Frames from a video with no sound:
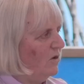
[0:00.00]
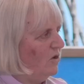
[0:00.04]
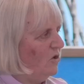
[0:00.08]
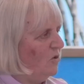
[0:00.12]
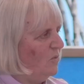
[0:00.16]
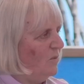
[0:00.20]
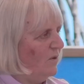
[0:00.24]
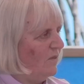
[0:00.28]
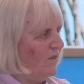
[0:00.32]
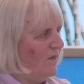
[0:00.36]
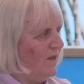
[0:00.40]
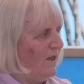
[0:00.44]
who
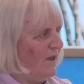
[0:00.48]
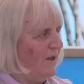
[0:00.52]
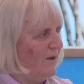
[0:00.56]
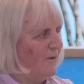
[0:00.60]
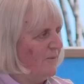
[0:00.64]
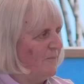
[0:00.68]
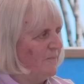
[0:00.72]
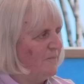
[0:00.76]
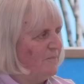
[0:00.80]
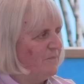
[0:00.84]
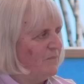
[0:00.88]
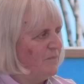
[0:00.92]
were there.
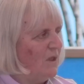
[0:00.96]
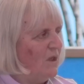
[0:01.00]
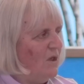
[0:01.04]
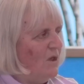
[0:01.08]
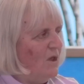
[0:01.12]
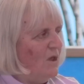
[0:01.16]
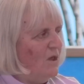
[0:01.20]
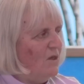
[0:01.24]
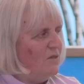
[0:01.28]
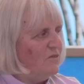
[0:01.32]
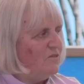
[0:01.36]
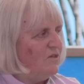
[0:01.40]

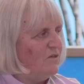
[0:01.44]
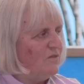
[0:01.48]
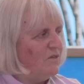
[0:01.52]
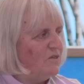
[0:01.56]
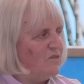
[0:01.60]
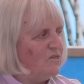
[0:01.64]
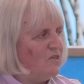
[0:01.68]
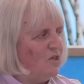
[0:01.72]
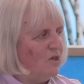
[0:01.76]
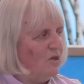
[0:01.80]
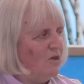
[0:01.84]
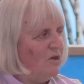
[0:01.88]
So the
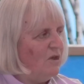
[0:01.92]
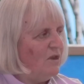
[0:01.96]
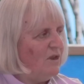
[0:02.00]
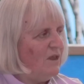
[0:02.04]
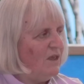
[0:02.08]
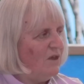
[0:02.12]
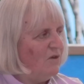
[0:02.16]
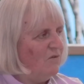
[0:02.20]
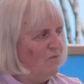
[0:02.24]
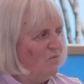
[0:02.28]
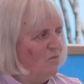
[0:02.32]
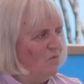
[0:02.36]

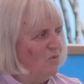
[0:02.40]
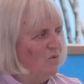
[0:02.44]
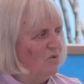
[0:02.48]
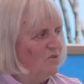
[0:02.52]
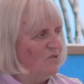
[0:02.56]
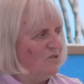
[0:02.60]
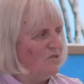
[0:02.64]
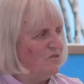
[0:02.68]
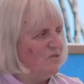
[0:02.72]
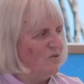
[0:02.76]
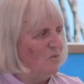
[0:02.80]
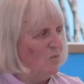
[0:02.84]
turning of
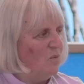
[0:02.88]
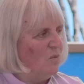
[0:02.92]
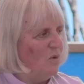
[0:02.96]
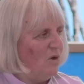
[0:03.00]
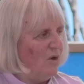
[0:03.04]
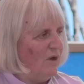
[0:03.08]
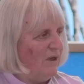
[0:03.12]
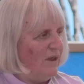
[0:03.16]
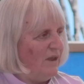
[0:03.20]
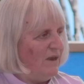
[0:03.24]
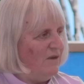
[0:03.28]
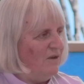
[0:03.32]
water to
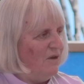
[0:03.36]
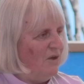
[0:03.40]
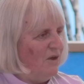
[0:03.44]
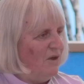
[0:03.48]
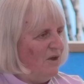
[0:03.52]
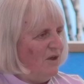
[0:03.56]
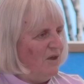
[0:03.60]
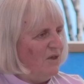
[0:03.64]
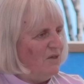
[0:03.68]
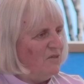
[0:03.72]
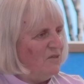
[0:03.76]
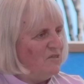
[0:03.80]
wine
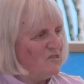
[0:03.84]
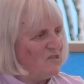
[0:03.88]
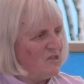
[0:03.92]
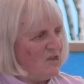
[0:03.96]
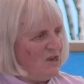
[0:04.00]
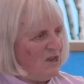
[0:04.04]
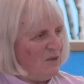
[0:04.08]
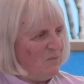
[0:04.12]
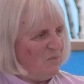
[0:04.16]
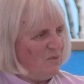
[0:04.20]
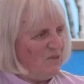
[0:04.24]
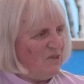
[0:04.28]

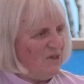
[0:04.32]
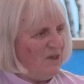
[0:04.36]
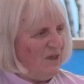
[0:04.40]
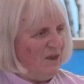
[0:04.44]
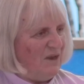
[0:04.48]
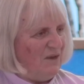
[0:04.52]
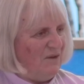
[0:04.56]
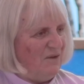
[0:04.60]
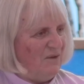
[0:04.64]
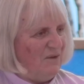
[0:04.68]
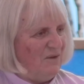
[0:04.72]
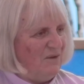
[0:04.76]
slipped
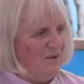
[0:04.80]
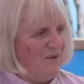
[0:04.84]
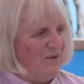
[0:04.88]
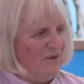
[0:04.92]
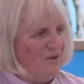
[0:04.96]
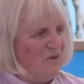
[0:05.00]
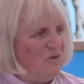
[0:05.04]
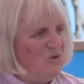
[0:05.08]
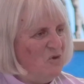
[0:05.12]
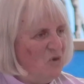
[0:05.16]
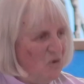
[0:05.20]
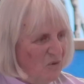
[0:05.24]
in,
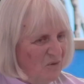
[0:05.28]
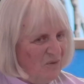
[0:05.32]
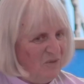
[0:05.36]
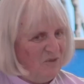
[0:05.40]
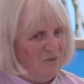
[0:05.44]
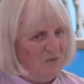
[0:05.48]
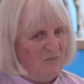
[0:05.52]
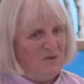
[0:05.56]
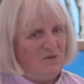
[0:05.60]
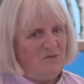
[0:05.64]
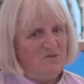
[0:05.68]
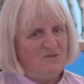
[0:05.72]
not
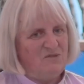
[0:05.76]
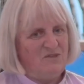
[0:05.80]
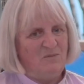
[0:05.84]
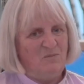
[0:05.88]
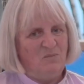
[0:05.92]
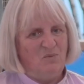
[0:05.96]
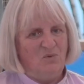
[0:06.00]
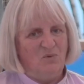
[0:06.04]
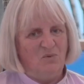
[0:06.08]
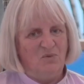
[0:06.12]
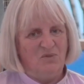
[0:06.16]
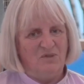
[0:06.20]
the most
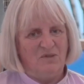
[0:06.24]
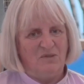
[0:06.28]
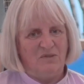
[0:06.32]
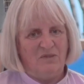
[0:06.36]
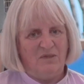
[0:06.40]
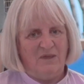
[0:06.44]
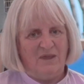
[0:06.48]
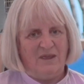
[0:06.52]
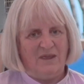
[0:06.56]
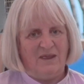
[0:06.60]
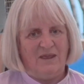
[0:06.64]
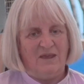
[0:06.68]
important
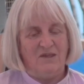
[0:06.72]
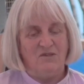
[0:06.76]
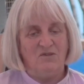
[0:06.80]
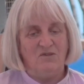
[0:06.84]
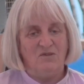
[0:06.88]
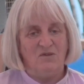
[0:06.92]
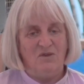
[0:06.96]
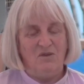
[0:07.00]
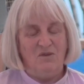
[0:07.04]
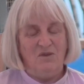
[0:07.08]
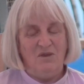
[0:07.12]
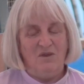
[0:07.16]
thing. It's
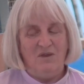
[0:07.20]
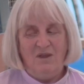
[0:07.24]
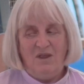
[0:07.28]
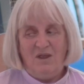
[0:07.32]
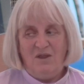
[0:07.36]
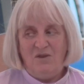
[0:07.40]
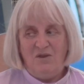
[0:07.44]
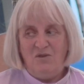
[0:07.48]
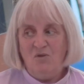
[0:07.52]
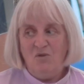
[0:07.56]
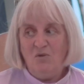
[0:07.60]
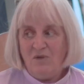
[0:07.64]

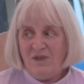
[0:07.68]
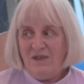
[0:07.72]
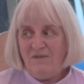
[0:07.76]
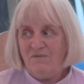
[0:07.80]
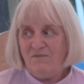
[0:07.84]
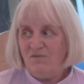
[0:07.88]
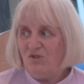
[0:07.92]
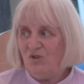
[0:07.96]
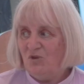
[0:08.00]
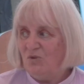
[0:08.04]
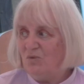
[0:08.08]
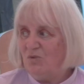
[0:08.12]
not
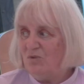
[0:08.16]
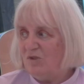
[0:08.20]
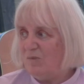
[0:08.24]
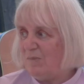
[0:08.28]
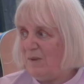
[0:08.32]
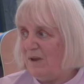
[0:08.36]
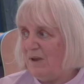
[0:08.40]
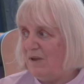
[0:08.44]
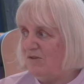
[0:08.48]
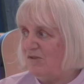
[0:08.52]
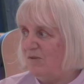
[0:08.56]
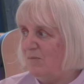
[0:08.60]
even talked
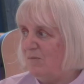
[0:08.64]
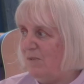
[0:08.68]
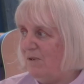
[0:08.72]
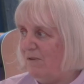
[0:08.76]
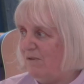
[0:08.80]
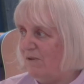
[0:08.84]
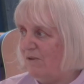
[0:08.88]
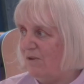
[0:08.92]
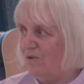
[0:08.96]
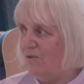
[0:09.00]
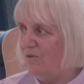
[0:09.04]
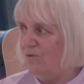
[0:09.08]
about as a
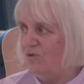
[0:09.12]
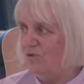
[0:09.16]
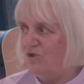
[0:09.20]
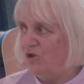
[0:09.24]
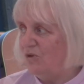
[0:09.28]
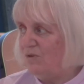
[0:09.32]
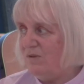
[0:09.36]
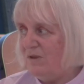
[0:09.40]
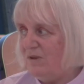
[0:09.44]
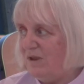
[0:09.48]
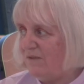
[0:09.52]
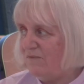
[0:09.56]
miracle.
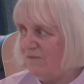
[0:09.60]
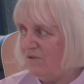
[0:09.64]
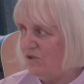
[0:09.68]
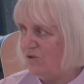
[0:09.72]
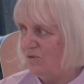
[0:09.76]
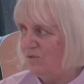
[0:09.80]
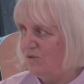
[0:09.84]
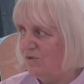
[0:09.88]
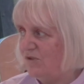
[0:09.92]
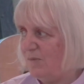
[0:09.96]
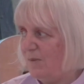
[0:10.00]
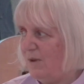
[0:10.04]
John never
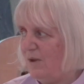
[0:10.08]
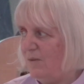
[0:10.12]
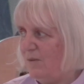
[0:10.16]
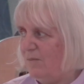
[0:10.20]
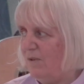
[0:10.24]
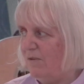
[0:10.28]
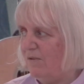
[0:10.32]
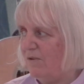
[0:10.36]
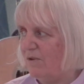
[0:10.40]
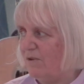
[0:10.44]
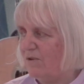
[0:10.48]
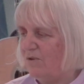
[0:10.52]
talks about a
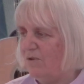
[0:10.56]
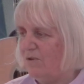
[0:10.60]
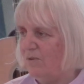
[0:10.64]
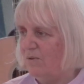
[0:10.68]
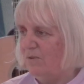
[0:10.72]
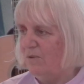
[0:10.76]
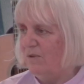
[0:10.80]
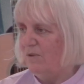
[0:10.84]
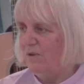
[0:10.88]
miracle.